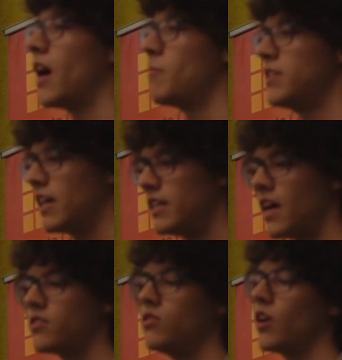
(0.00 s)
Basically,
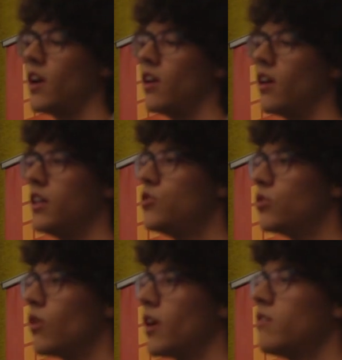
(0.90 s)
yes, you can issue
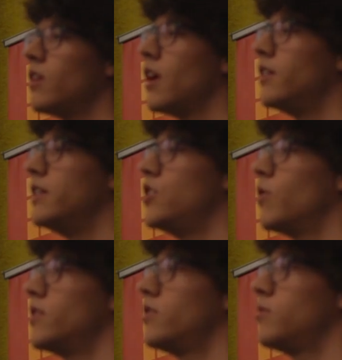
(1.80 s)
token. The
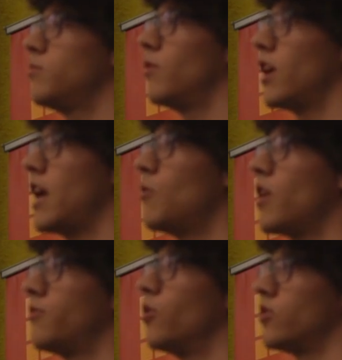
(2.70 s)
issuance right now we
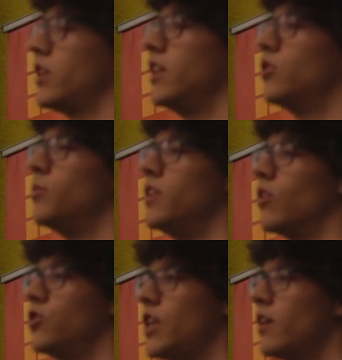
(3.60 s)
are forcing it to be
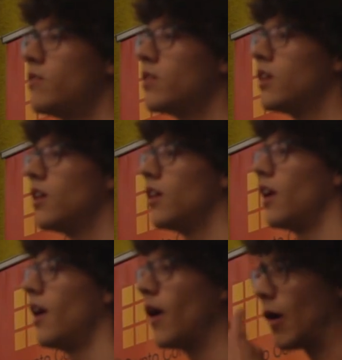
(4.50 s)
on chain
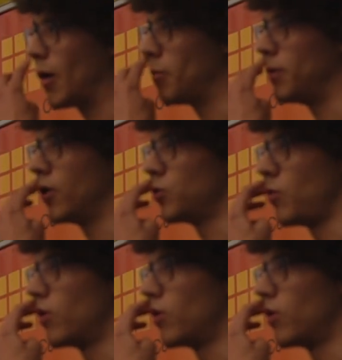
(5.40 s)
because we